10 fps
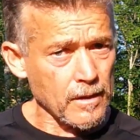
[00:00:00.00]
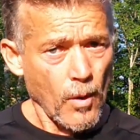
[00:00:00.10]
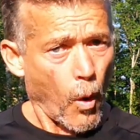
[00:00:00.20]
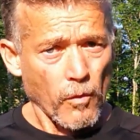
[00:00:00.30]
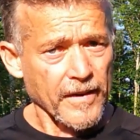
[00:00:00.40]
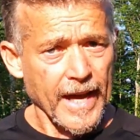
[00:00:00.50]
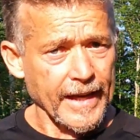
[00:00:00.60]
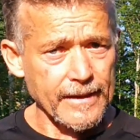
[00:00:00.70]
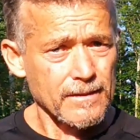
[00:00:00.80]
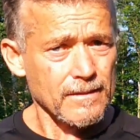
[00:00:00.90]

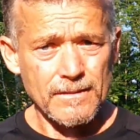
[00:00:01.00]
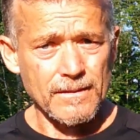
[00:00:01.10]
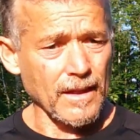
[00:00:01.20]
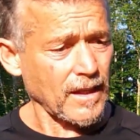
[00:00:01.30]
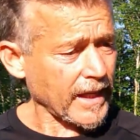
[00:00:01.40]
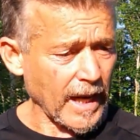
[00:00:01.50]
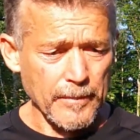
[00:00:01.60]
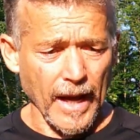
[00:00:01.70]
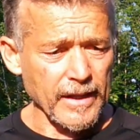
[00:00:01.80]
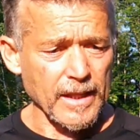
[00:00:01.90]
overnight, and I came
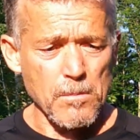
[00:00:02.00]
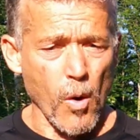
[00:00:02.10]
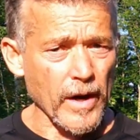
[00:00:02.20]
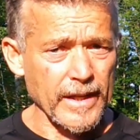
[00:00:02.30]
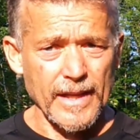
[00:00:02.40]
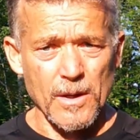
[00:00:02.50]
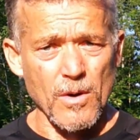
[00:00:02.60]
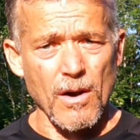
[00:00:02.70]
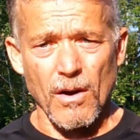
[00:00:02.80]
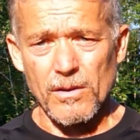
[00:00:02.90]
down in the morning, they
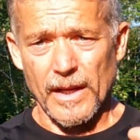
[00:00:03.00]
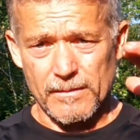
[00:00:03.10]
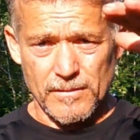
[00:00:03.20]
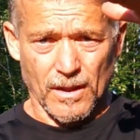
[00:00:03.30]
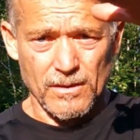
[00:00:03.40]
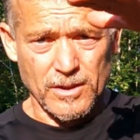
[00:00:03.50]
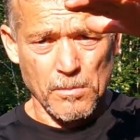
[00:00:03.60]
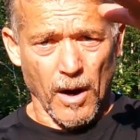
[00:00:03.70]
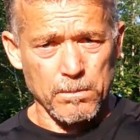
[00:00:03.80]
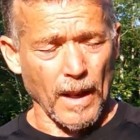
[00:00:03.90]
were all like, you know,
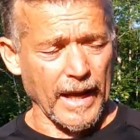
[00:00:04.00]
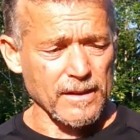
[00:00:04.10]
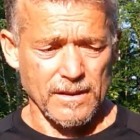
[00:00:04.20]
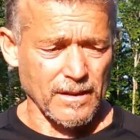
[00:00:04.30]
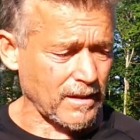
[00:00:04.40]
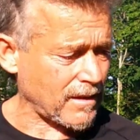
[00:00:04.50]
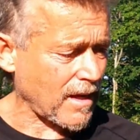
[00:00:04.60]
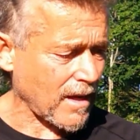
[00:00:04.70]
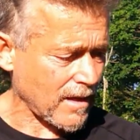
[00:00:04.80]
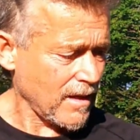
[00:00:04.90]
small plants, and
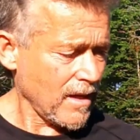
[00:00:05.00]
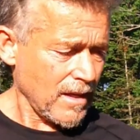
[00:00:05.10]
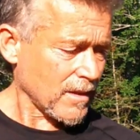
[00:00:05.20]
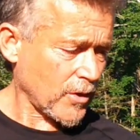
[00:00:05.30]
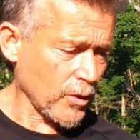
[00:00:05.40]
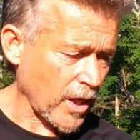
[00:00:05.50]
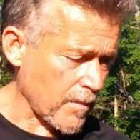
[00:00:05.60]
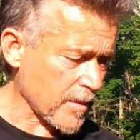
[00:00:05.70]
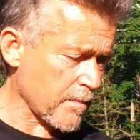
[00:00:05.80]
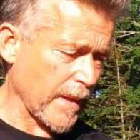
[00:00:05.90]
the
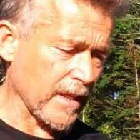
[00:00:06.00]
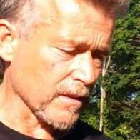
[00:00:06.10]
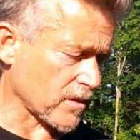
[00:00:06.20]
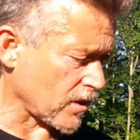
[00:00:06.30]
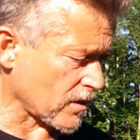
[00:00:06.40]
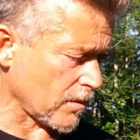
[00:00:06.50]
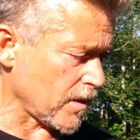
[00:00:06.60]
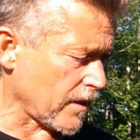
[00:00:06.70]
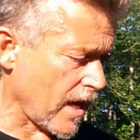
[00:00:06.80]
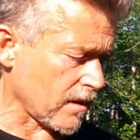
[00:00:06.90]
cucumber beetles just
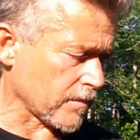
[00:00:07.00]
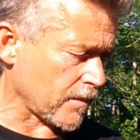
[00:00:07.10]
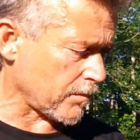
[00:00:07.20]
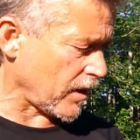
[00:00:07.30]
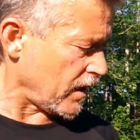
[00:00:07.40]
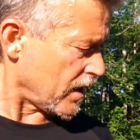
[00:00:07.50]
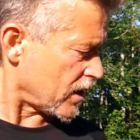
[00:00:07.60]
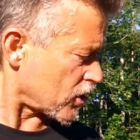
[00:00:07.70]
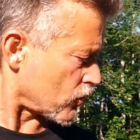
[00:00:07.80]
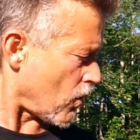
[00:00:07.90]
about had them completely
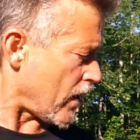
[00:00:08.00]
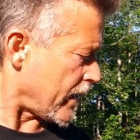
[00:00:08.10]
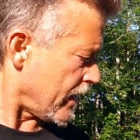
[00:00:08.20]
destroyed.